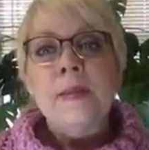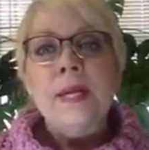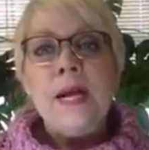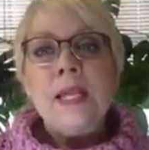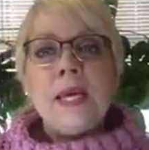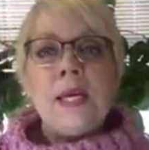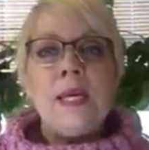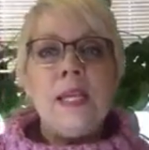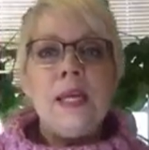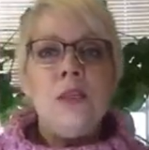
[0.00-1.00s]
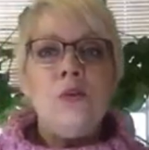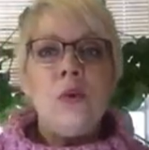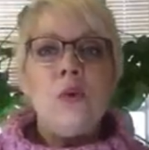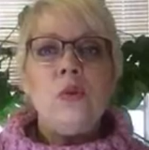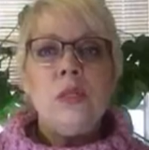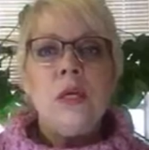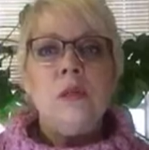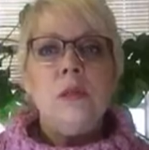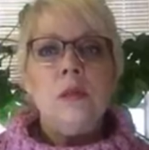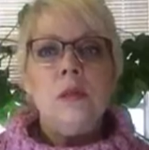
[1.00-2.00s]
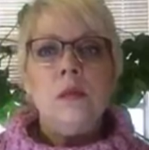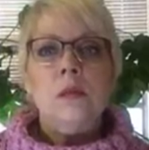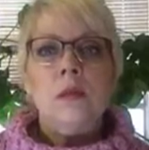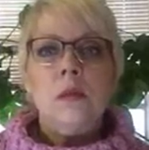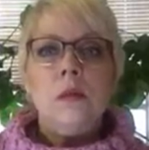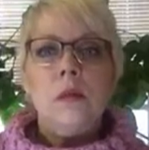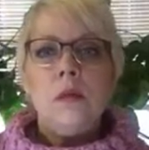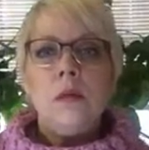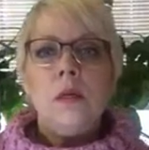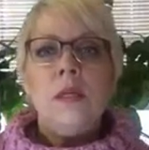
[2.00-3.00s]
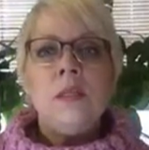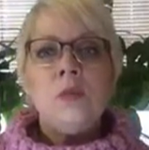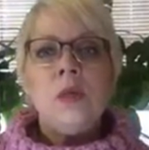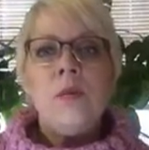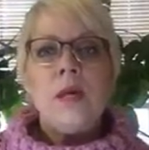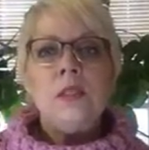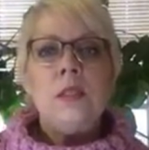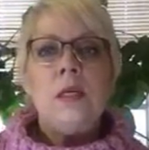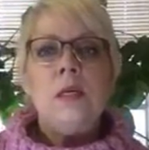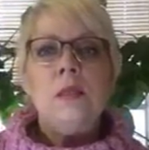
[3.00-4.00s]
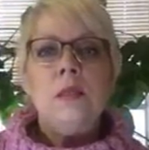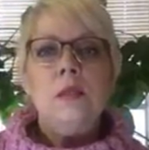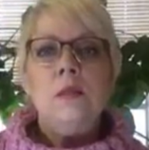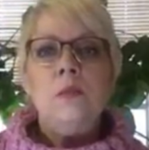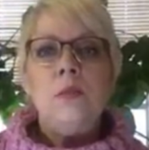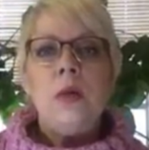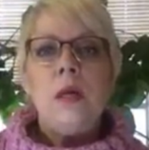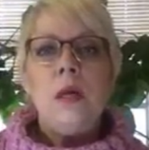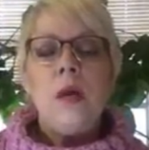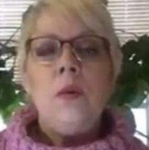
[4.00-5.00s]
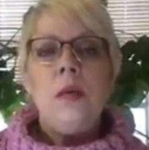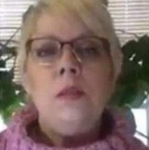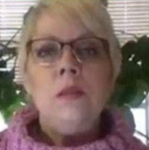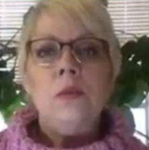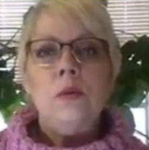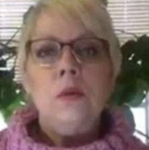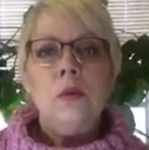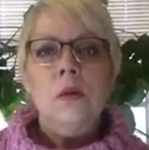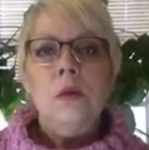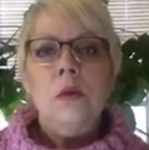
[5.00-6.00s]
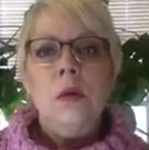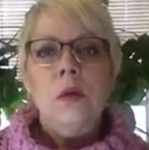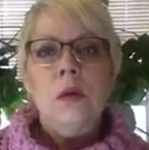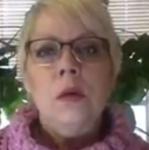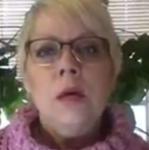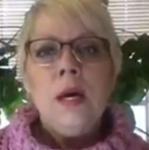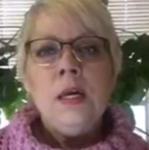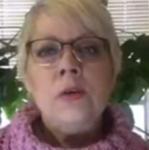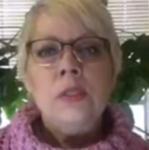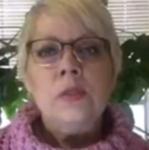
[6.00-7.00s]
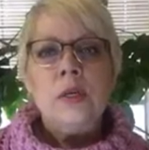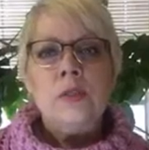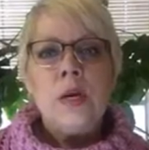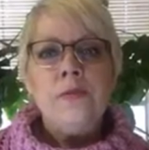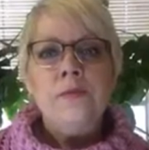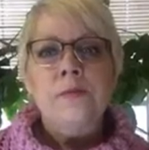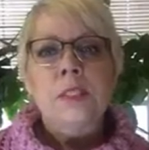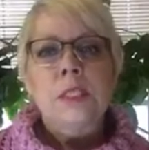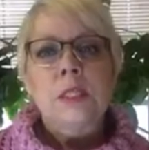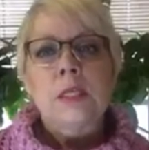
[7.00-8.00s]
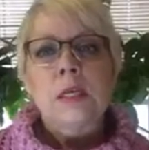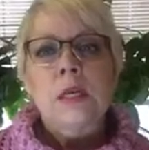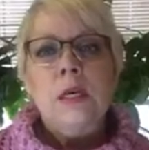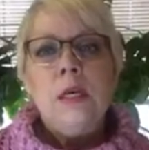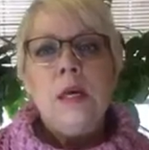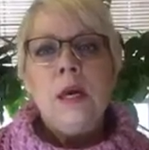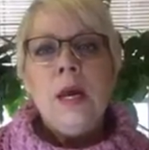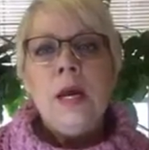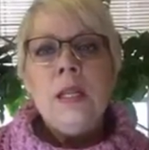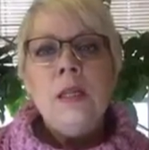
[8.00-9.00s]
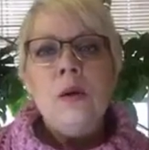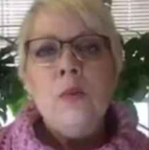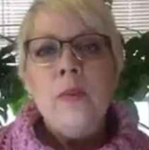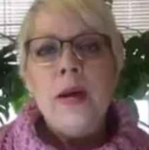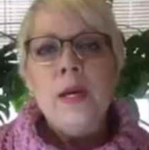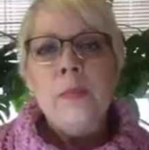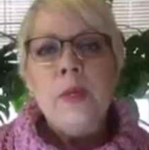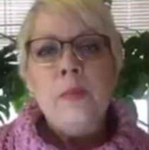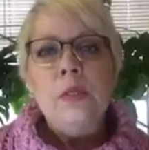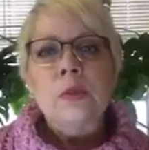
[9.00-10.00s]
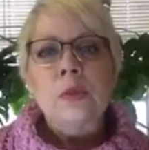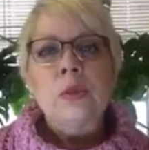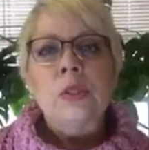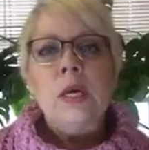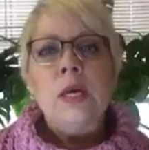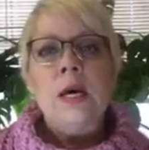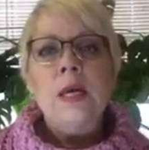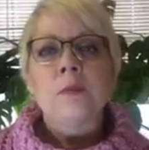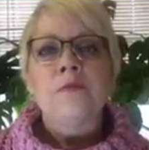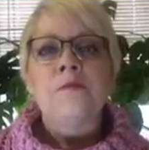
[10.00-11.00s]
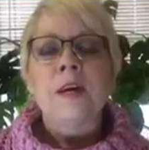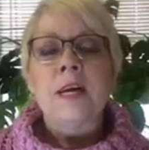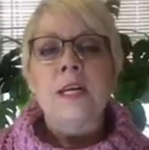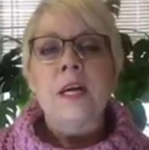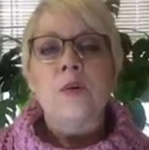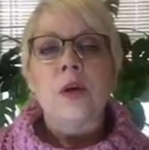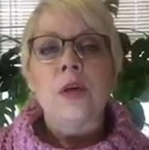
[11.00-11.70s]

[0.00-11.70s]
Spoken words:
yeah, I like the rose color. It doesn't really match this, but I wanted to. Hi, Crisscross Craft. Hello, Mad Mimi's Crochet. I am fine. How are